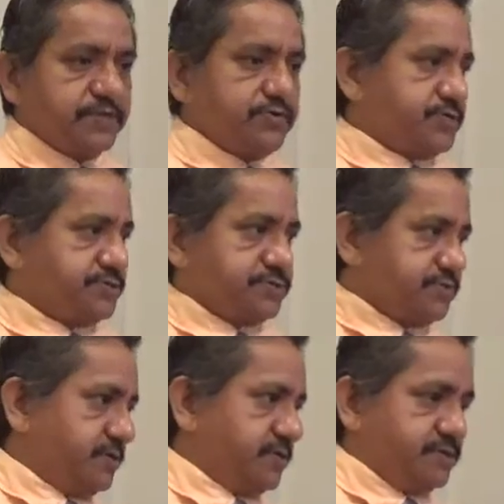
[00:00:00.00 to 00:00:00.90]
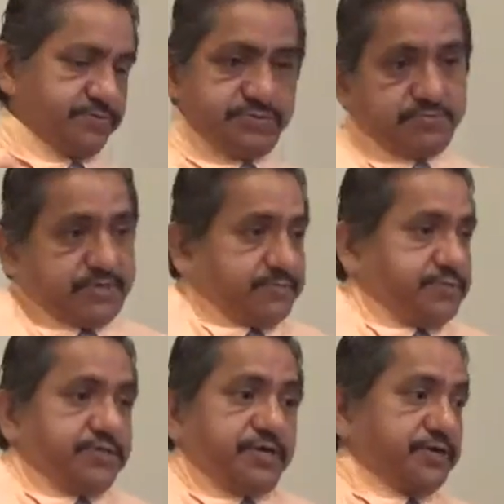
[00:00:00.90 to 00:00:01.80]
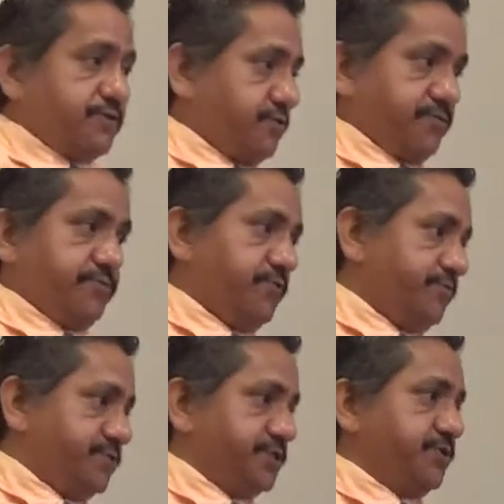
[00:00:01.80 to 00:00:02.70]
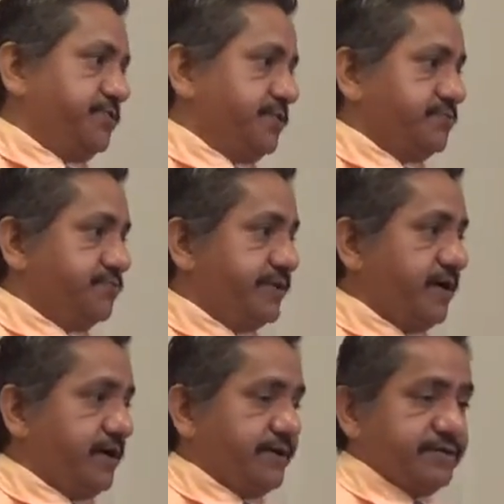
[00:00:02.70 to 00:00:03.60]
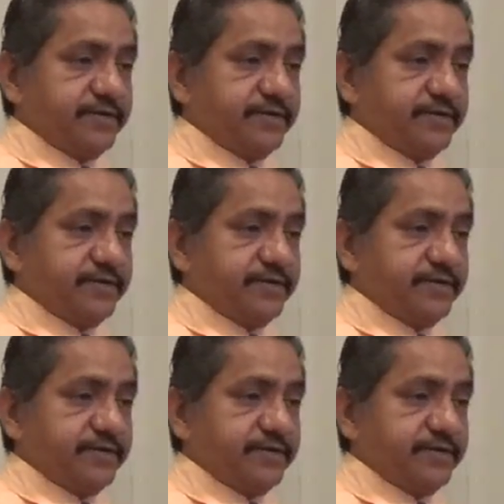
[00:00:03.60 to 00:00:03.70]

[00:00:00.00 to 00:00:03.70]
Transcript: you know, because sometimes they're younger or more mature than we are,